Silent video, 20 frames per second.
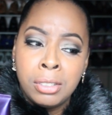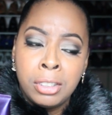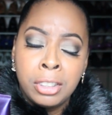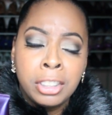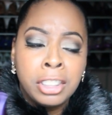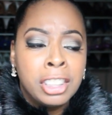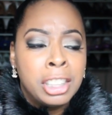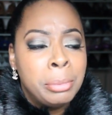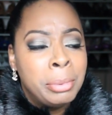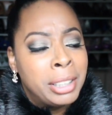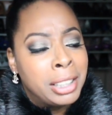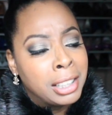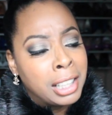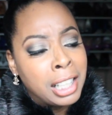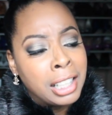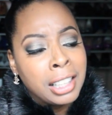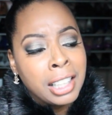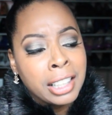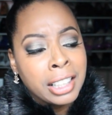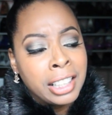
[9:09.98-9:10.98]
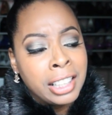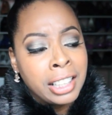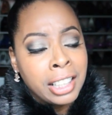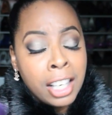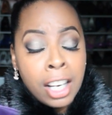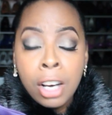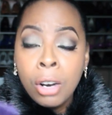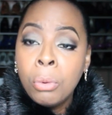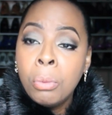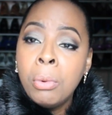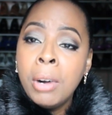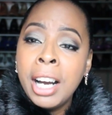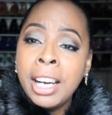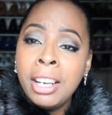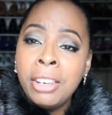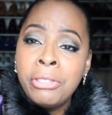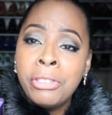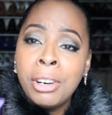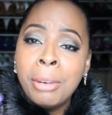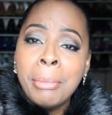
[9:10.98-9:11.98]
Or could have been La La Kitty. One
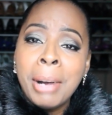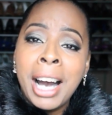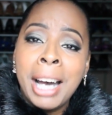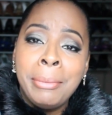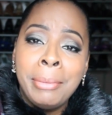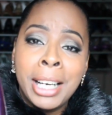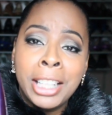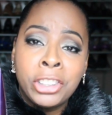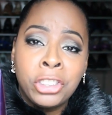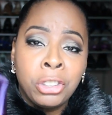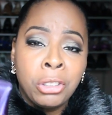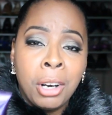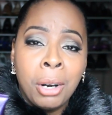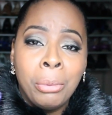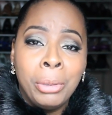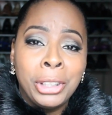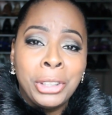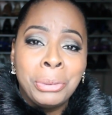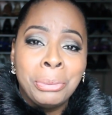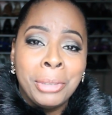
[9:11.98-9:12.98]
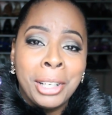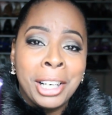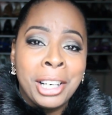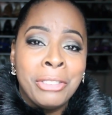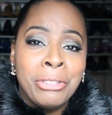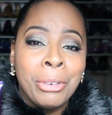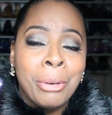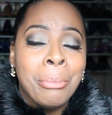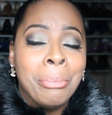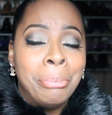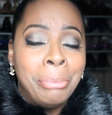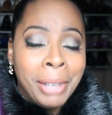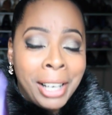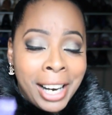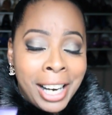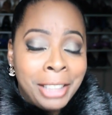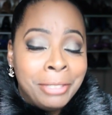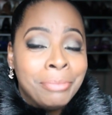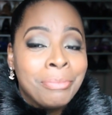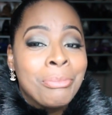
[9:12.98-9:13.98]
of them, I'm not sure which one of them,
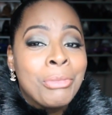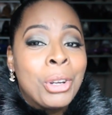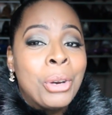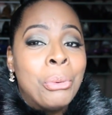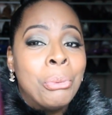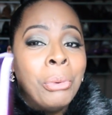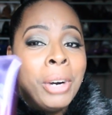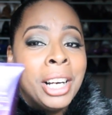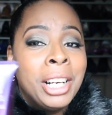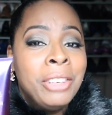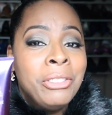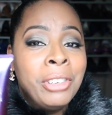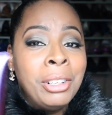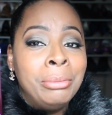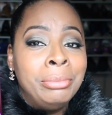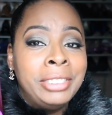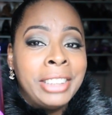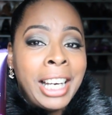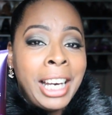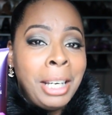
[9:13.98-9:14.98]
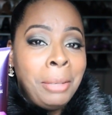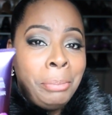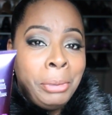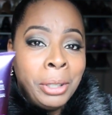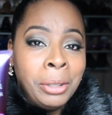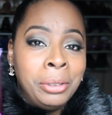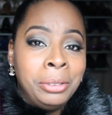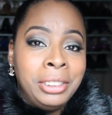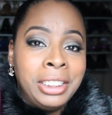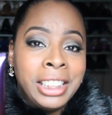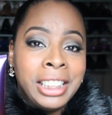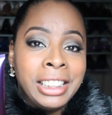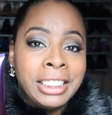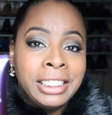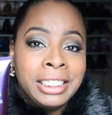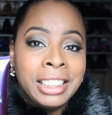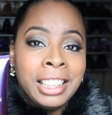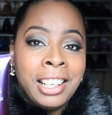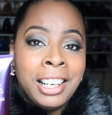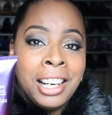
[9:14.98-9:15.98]
but one of them debuted
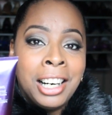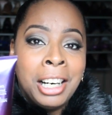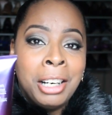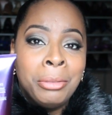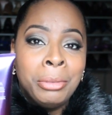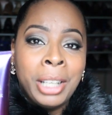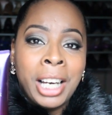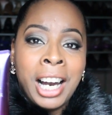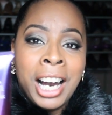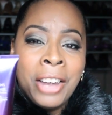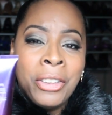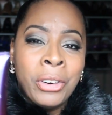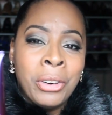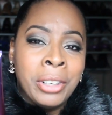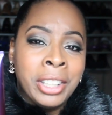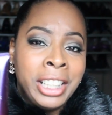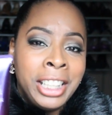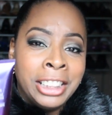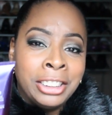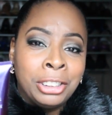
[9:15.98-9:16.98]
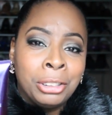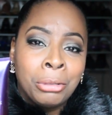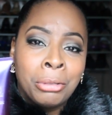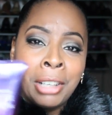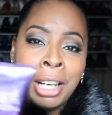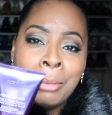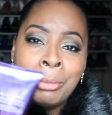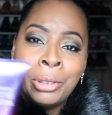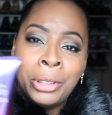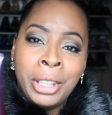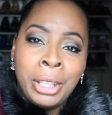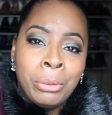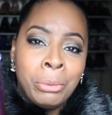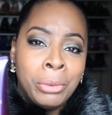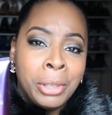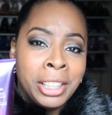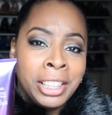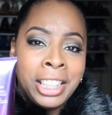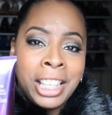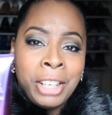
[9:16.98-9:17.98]
this um, either on Instagram or
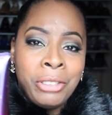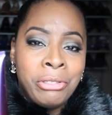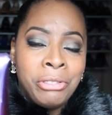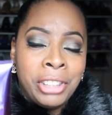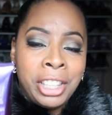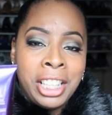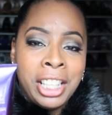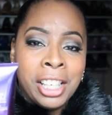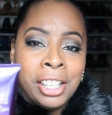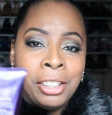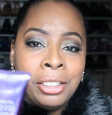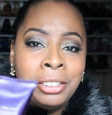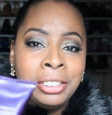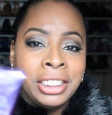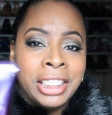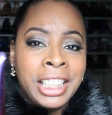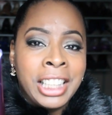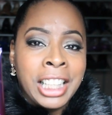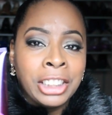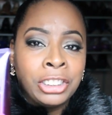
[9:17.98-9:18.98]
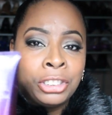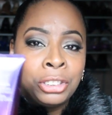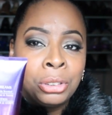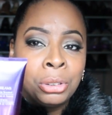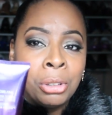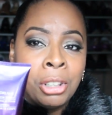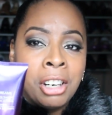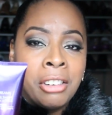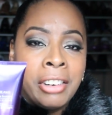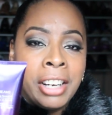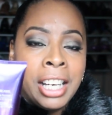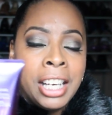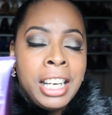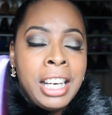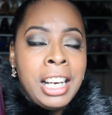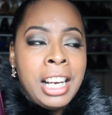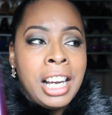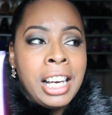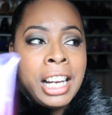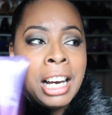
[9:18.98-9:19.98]
in one of their videos and I saw it
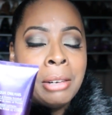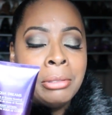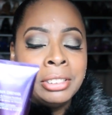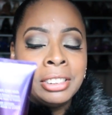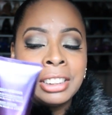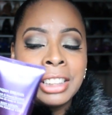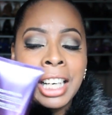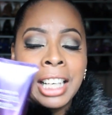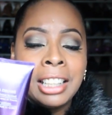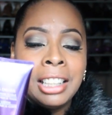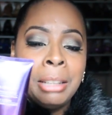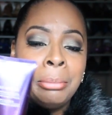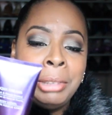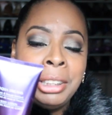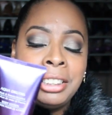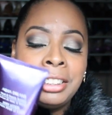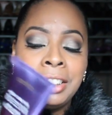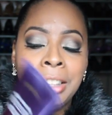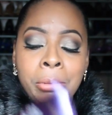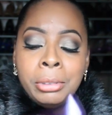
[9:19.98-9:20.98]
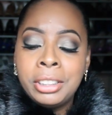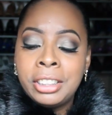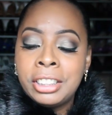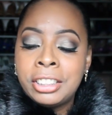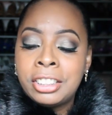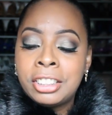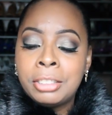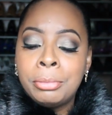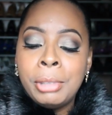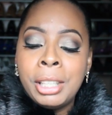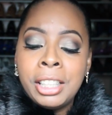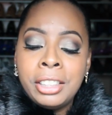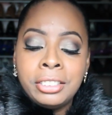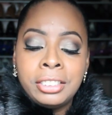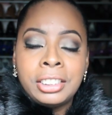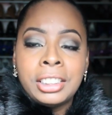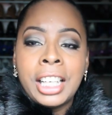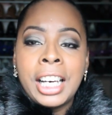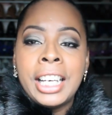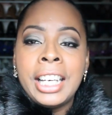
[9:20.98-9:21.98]
and I was like, let me see what this
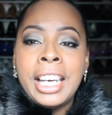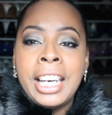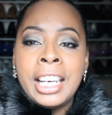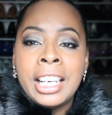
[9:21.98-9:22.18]
smells like.